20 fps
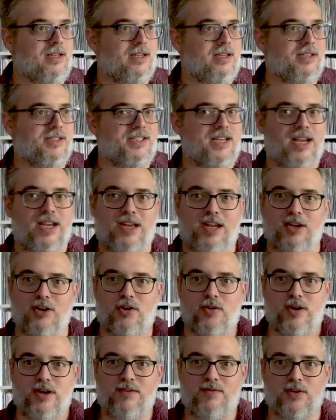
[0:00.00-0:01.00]
dig in
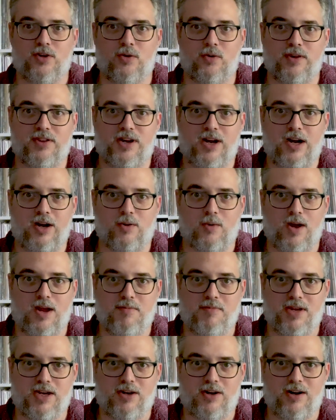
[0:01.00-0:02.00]
Greenville with Eric
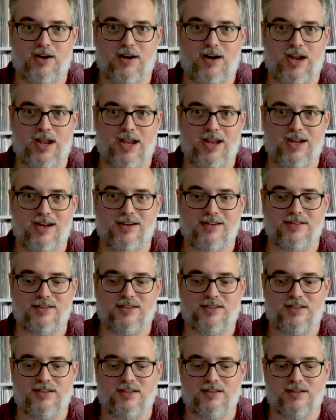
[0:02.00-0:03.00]
Weinbender
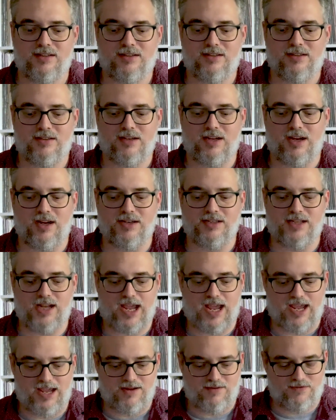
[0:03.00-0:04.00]
and
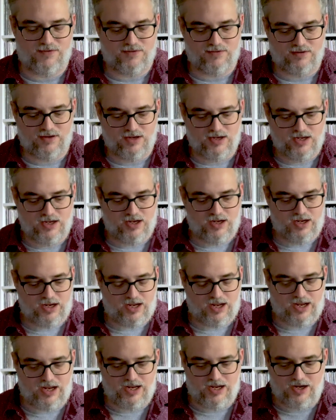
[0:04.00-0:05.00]
Dave,
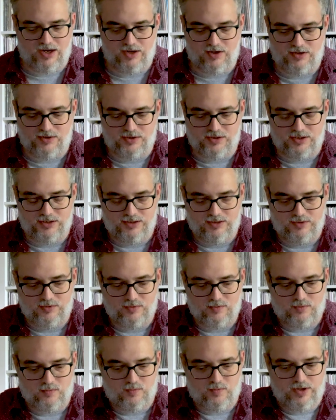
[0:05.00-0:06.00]
and
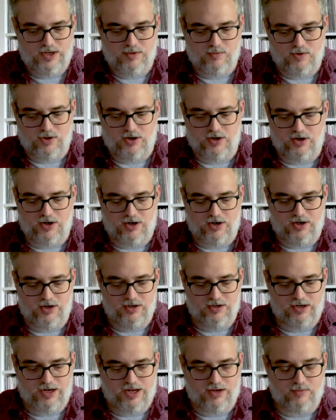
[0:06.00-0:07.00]
we
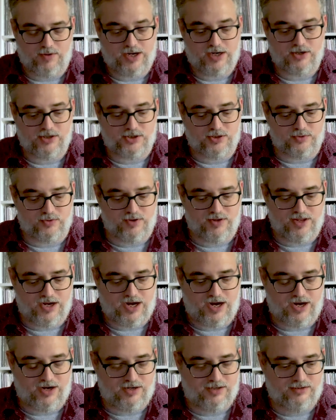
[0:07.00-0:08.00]
were at a record store
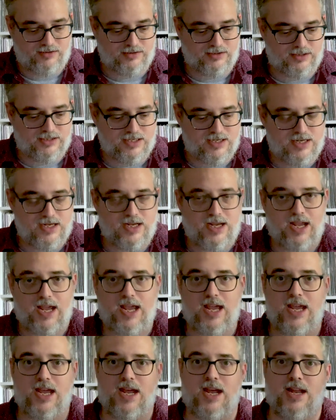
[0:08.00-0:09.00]
there,
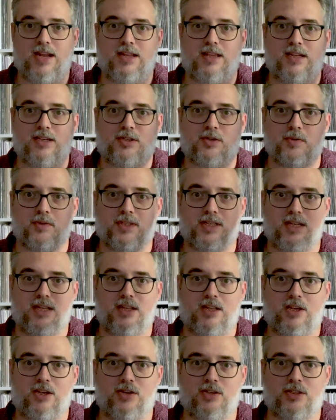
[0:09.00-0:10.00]
and this was in
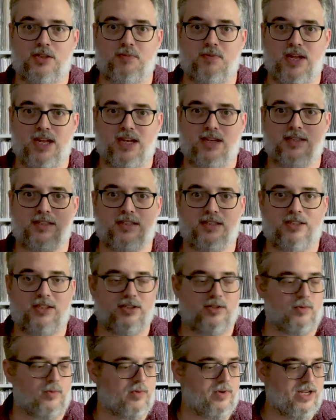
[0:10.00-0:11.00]
the used bins. This
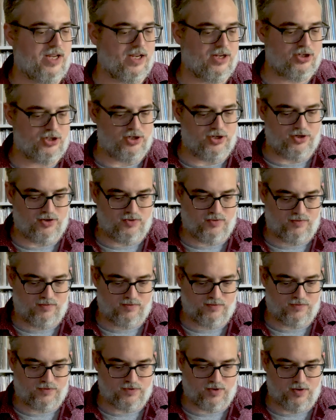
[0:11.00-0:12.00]
is a reissue
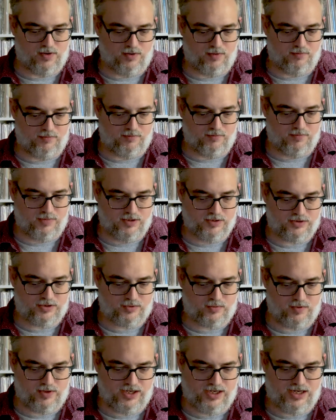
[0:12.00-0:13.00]
from
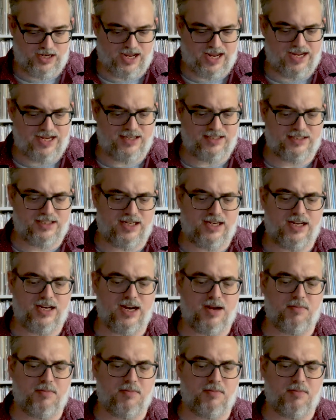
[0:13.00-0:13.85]
2018, I